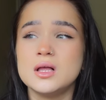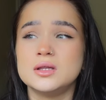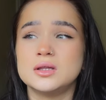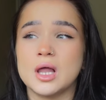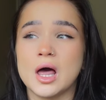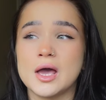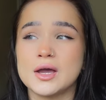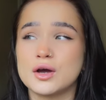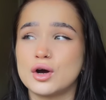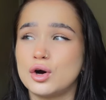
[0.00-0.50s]

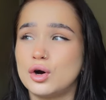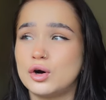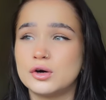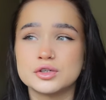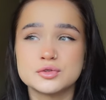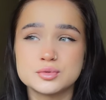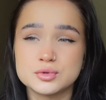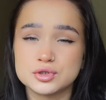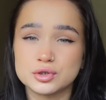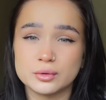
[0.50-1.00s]
like a
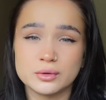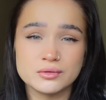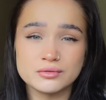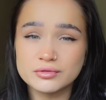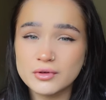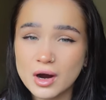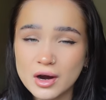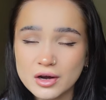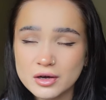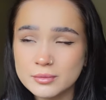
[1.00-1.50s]
hospital
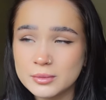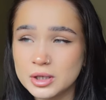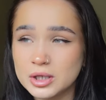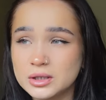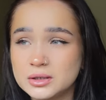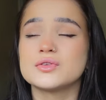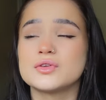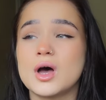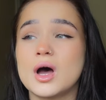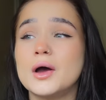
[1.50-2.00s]

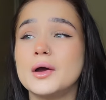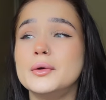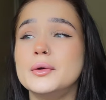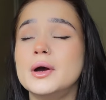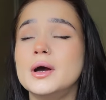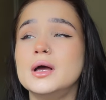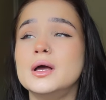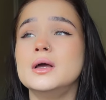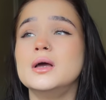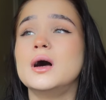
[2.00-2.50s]
environment.
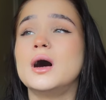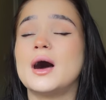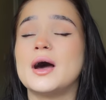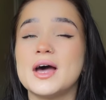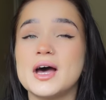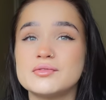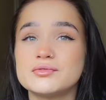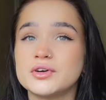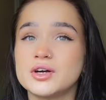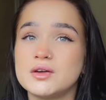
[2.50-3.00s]
So I
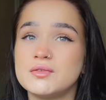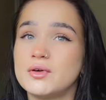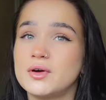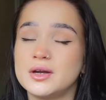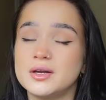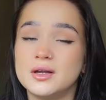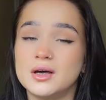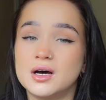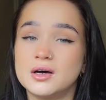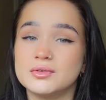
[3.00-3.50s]
am very,
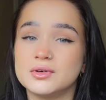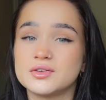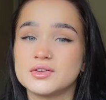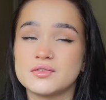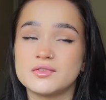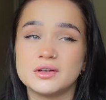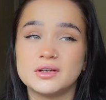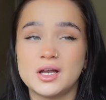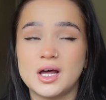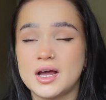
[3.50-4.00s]
very nervous.
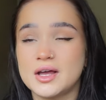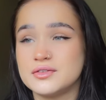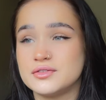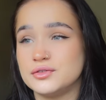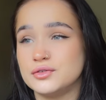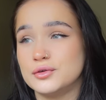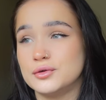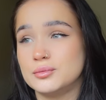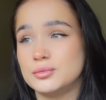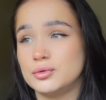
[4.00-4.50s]
I think that
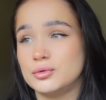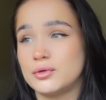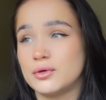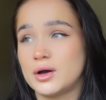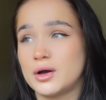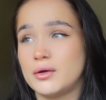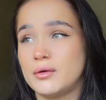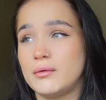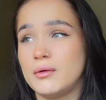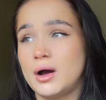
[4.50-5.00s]
is normal
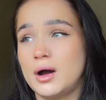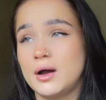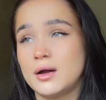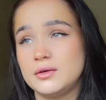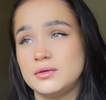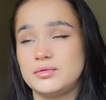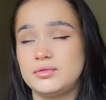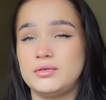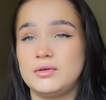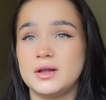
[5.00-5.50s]
though.
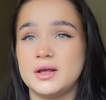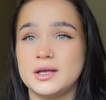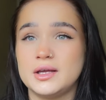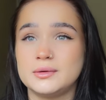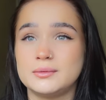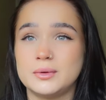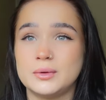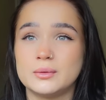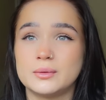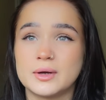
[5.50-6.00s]

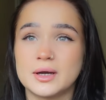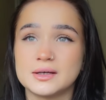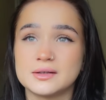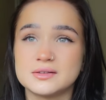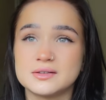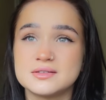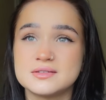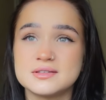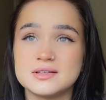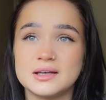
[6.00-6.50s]
Hopefully we will get
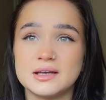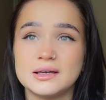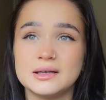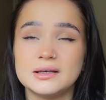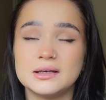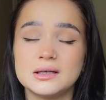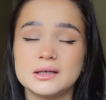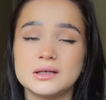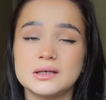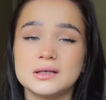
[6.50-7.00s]
to
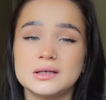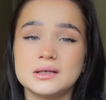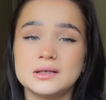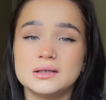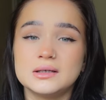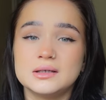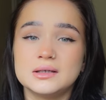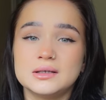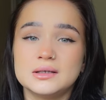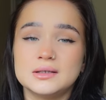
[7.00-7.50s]
see
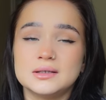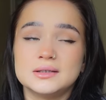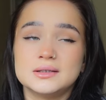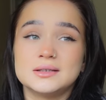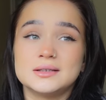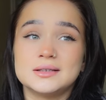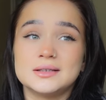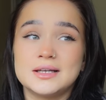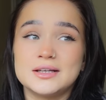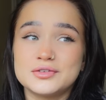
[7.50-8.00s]

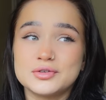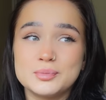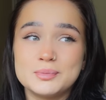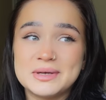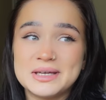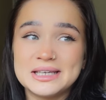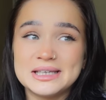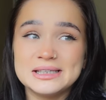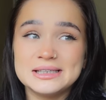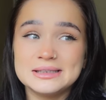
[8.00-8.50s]
little
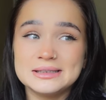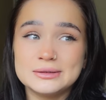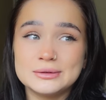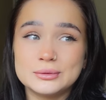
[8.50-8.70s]
Bean,